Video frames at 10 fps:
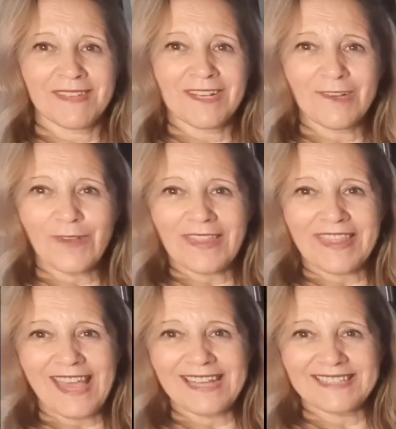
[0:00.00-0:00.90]
Look
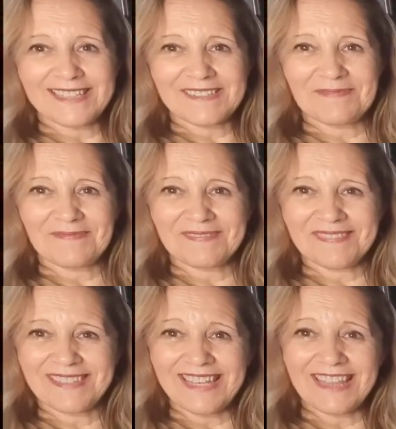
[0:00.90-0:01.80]
at that.
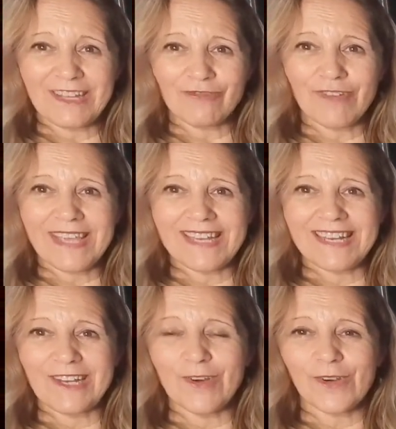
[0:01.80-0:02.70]
It
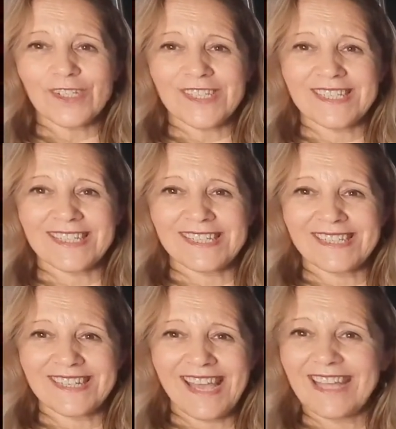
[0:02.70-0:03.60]
really looks
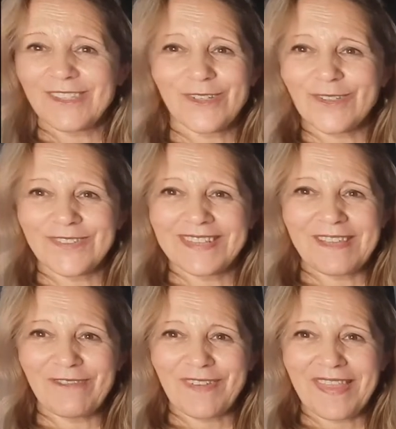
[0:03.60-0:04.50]
a total
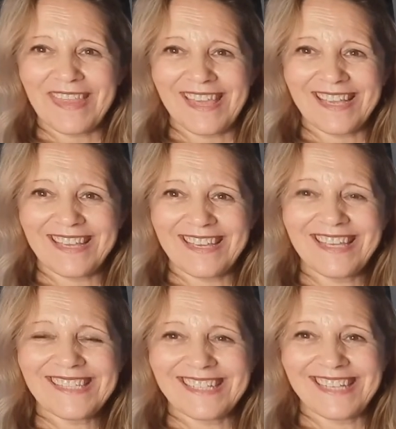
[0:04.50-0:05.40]
different thing,
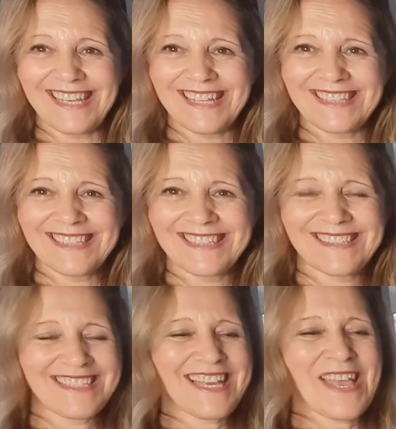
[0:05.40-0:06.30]
isn't it?
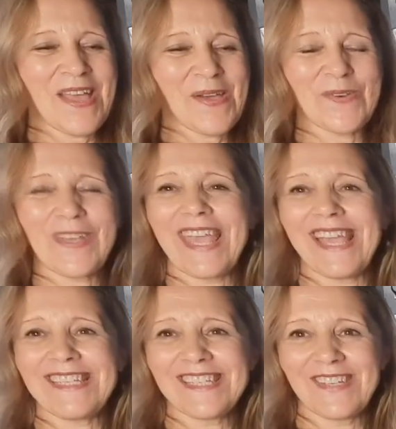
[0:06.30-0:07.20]

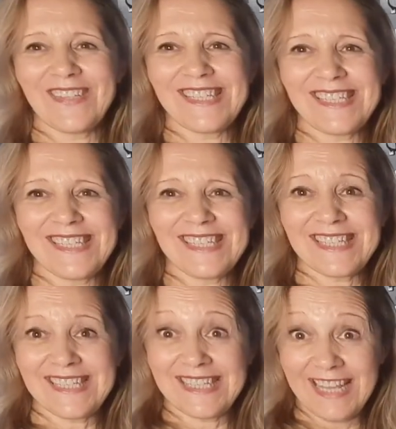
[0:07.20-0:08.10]
Okay, so this
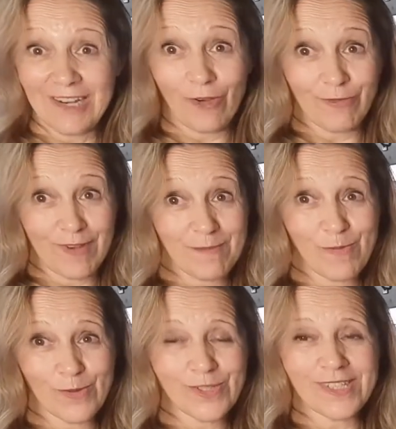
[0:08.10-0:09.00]
is the lovely
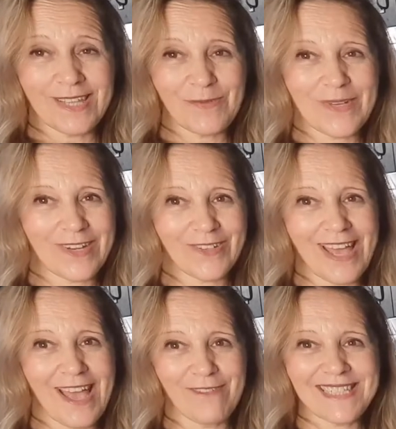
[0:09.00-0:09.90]
mousse that we are
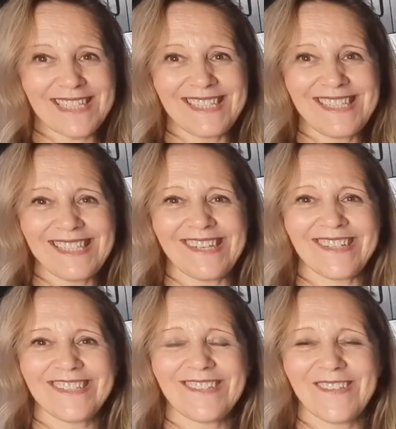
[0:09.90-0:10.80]
gonna have as
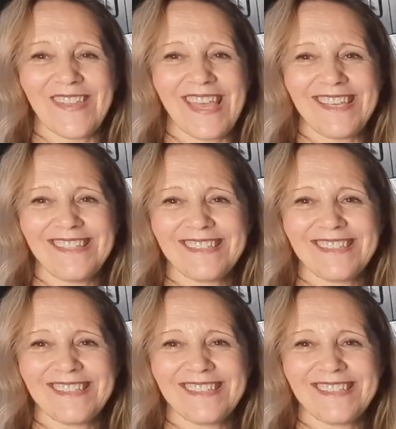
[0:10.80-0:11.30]
dessert today.